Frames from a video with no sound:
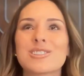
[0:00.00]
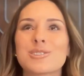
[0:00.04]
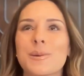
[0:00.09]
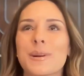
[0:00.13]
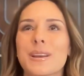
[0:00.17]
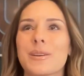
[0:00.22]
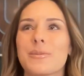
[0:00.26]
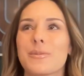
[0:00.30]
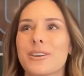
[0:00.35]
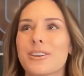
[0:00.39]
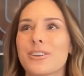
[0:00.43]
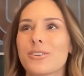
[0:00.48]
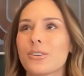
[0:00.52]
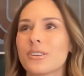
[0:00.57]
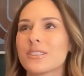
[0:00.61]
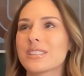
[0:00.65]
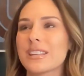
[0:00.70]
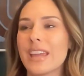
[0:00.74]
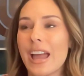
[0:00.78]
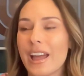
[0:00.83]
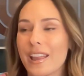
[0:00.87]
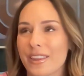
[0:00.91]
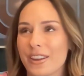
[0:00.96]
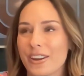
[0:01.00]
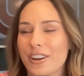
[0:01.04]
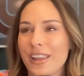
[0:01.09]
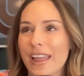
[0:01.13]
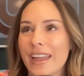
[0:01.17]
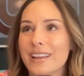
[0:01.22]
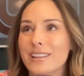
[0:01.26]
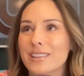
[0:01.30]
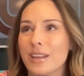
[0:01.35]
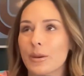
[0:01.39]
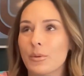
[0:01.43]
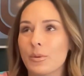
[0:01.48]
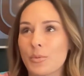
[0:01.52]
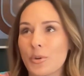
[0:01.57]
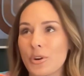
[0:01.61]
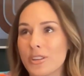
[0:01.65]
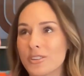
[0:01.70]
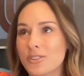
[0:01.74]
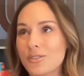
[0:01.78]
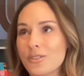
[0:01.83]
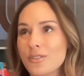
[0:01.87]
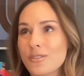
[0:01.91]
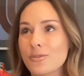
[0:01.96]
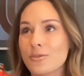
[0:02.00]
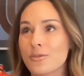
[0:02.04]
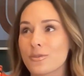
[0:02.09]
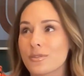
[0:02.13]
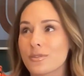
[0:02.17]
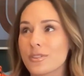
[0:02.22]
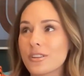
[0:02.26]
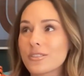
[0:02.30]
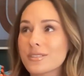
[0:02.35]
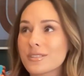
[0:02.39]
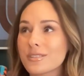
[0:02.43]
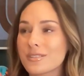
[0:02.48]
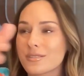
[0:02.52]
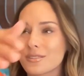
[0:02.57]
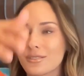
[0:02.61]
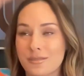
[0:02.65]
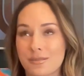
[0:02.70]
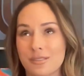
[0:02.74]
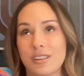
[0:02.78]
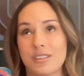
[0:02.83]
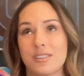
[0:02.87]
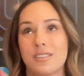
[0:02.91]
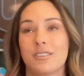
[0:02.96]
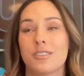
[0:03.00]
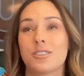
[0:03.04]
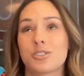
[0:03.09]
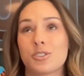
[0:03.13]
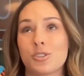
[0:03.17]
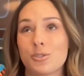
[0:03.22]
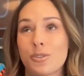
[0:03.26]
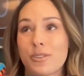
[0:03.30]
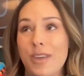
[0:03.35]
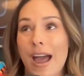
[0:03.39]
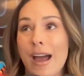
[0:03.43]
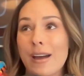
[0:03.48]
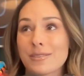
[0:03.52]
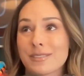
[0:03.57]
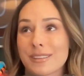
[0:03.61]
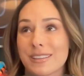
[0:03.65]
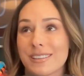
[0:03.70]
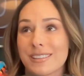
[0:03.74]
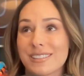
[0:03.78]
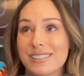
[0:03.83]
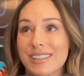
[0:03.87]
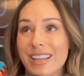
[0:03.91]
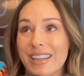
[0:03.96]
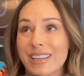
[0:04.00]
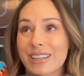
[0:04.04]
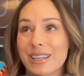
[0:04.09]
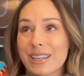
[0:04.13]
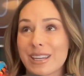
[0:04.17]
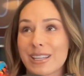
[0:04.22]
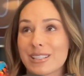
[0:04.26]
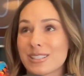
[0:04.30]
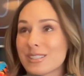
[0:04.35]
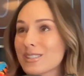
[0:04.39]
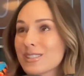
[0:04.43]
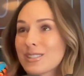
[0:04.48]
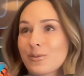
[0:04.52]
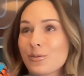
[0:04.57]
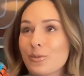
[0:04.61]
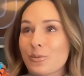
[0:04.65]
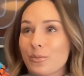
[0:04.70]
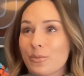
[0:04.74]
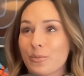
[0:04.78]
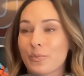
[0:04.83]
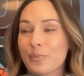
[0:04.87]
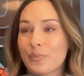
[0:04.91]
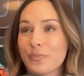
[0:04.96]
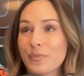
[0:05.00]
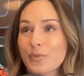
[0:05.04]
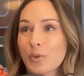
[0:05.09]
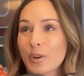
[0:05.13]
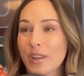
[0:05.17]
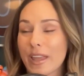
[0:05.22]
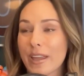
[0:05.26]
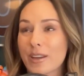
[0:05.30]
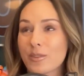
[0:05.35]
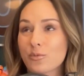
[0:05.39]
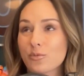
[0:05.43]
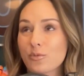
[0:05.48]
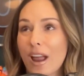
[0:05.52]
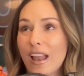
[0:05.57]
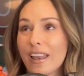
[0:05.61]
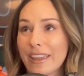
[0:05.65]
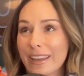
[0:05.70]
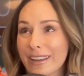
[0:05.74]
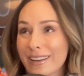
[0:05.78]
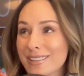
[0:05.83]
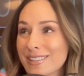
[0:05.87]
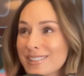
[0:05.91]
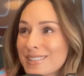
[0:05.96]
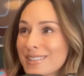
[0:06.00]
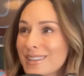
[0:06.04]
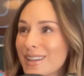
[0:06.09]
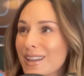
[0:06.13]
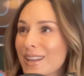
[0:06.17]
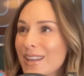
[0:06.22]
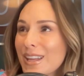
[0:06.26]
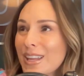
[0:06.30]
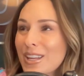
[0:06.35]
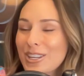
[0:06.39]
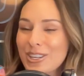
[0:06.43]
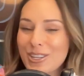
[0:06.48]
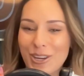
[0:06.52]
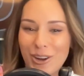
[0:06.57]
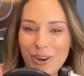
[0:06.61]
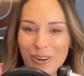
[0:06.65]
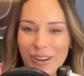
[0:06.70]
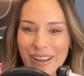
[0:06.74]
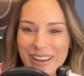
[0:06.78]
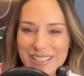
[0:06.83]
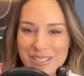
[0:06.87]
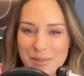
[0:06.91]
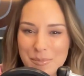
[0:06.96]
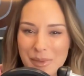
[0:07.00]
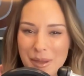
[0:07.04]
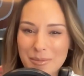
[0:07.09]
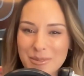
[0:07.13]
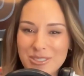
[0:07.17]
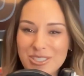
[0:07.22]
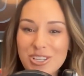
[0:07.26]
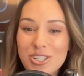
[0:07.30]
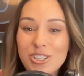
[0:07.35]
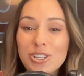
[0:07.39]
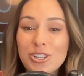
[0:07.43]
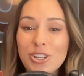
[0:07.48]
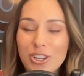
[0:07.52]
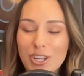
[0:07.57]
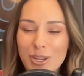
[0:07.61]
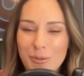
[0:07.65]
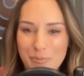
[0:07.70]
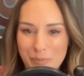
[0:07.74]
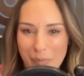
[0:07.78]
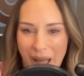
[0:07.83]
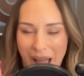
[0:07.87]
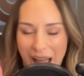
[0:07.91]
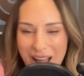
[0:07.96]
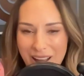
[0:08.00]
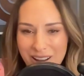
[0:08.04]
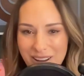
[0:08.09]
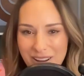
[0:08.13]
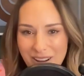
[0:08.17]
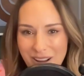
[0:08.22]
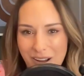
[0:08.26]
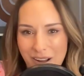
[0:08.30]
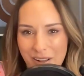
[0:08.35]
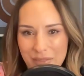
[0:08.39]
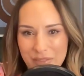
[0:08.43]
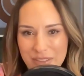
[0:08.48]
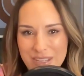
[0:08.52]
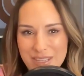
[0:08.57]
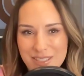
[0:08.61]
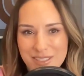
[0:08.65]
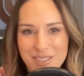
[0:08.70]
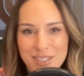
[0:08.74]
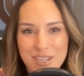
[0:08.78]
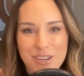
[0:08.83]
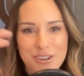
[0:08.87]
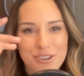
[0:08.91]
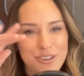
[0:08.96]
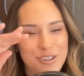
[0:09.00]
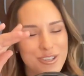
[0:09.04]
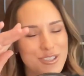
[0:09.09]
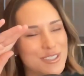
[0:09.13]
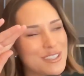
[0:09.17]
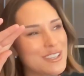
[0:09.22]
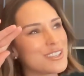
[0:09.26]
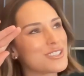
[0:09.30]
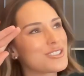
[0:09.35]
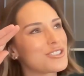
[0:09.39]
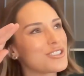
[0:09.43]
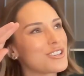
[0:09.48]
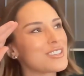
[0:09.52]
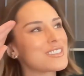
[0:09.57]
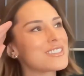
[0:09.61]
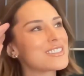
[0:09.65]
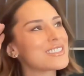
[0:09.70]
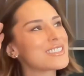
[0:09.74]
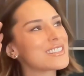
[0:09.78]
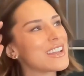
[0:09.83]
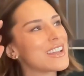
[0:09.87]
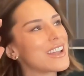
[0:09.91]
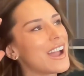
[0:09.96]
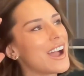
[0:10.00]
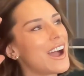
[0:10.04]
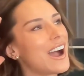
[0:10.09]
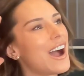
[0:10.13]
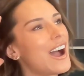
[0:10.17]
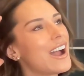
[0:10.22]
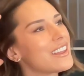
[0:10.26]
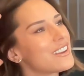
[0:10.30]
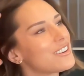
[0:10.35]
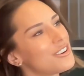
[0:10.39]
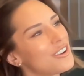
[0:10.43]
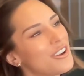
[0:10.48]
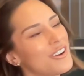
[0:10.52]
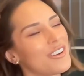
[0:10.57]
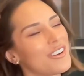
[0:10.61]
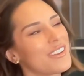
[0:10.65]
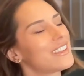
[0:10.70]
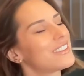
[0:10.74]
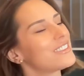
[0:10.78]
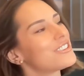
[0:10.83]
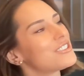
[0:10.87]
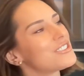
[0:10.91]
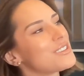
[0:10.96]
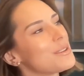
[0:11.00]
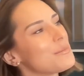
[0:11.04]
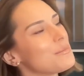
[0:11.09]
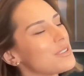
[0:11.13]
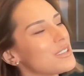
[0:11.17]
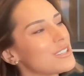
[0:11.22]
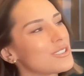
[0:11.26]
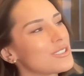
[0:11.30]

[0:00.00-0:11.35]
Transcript: 21-year-olds, yeah, they were born into there's the 2000s. Like we're like relics, and to be able to look back on these years is just, I don't know, like there's something